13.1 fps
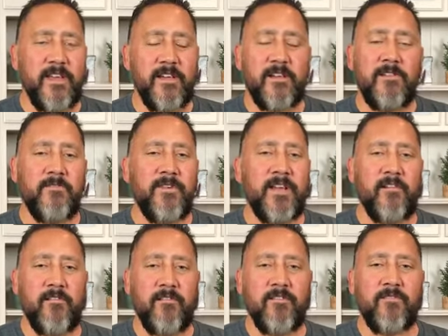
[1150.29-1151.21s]
including
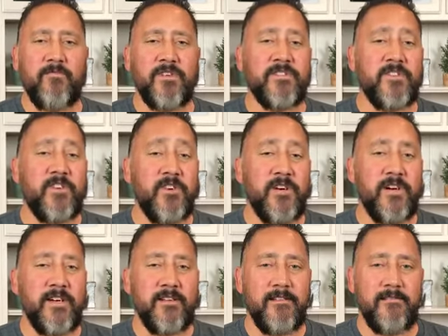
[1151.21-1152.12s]
earth, was
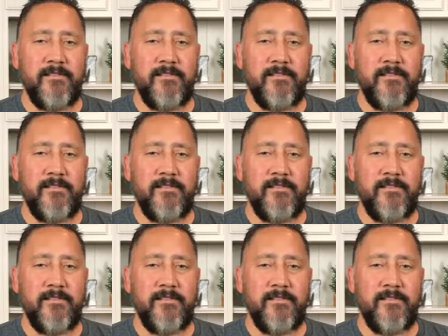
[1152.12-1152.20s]
good.